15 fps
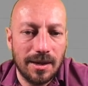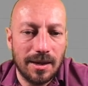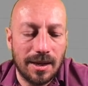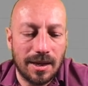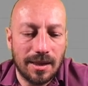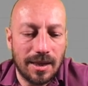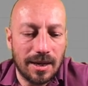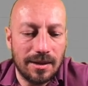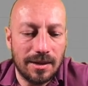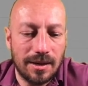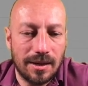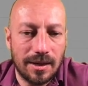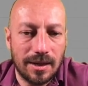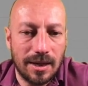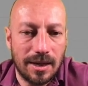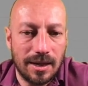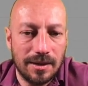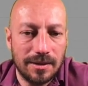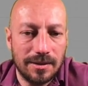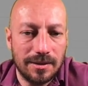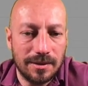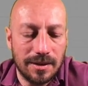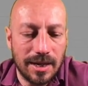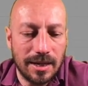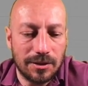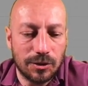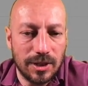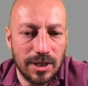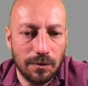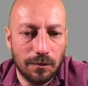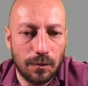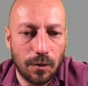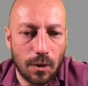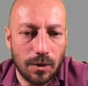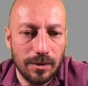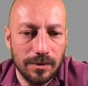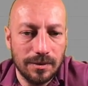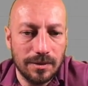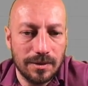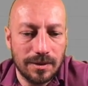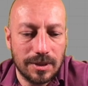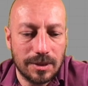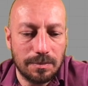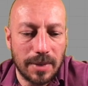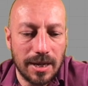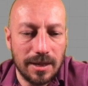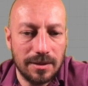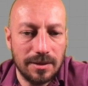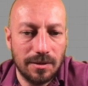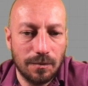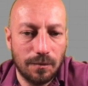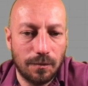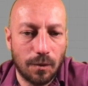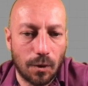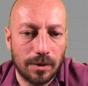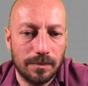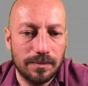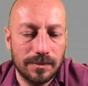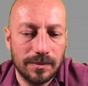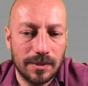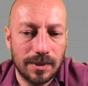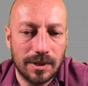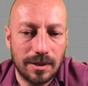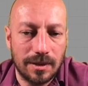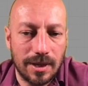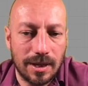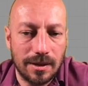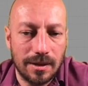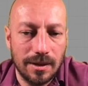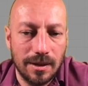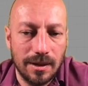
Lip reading: and then I enter here 4 space 4, and then